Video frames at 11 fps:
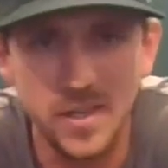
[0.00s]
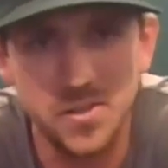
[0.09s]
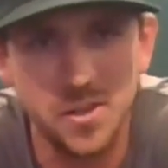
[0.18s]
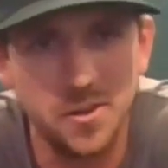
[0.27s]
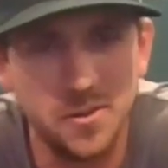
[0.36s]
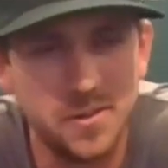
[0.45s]

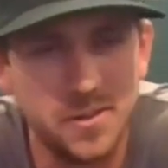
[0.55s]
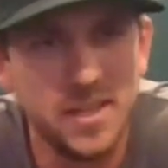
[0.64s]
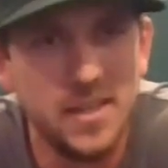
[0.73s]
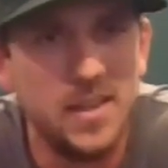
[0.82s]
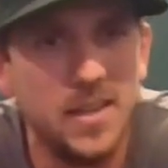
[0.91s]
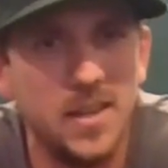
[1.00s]
So
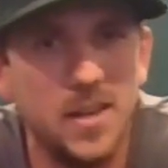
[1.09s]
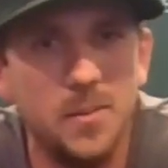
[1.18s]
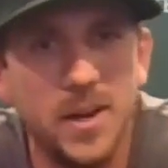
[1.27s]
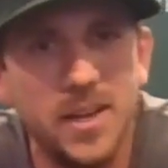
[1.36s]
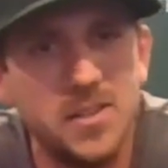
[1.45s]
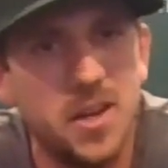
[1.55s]
um,
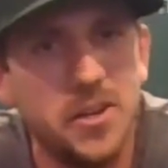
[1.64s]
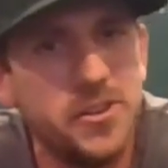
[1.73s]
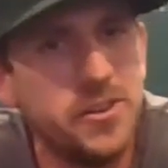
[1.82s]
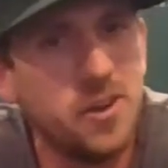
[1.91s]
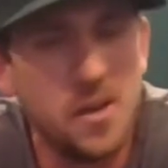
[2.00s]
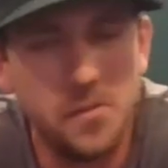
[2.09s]
I could talk your
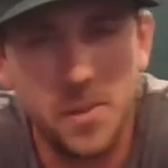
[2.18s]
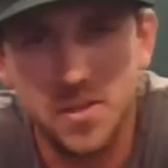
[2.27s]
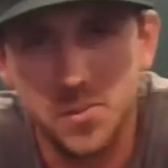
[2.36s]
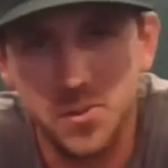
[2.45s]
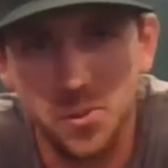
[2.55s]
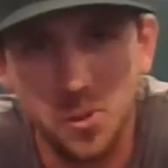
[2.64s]
ear off about
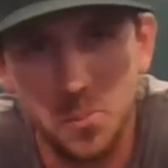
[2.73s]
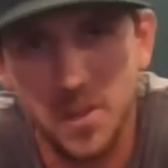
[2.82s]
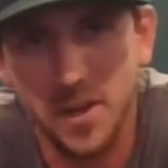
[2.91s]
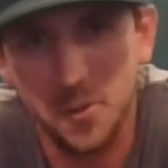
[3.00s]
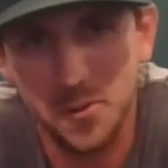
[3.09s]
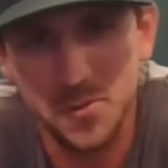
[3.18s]
some solar
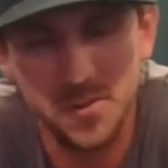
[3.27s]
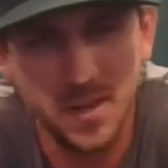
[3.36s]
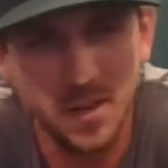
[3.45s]
panels and,